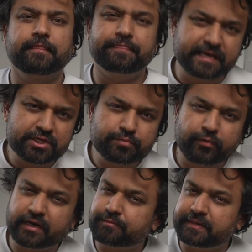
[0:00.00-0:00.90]
This
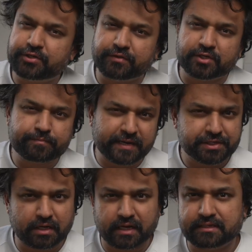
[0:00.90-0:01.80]
brings me to the
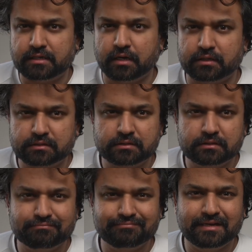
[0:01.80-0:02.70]
specialized tasks.
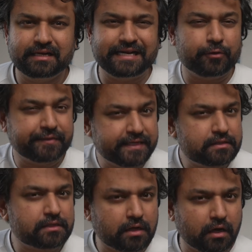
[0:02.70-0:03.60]
Now,
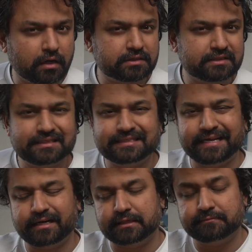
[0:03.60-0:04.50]
these are tasks
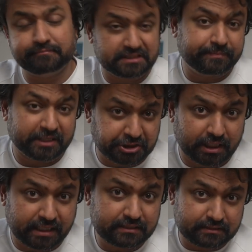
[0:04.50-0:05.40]
that are
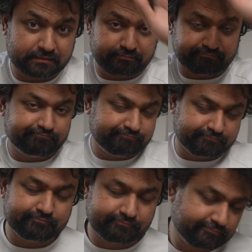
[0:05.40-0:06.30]
specialized,
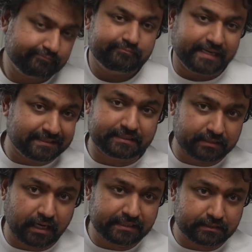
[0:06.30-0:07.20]
hence the
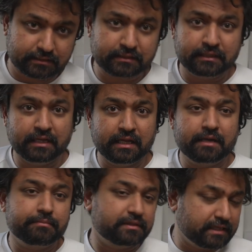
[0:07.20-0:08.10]
title,
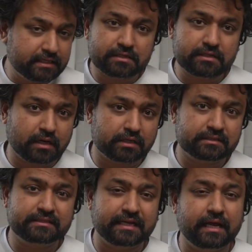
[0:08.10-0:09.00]
but these are
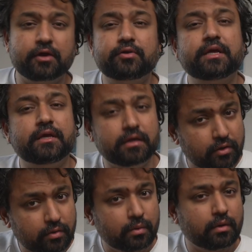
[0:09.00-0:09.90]
tasks that only
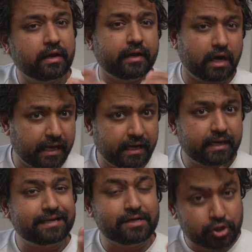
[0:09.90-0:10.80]
you and I
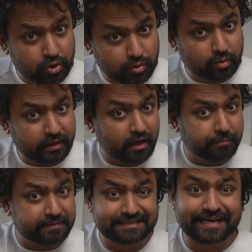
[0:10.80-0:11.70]
can do in our
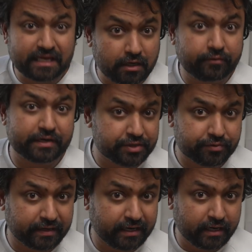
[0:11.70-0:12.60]
particular
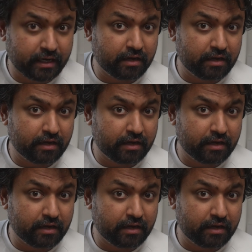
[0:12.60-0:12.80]
industry.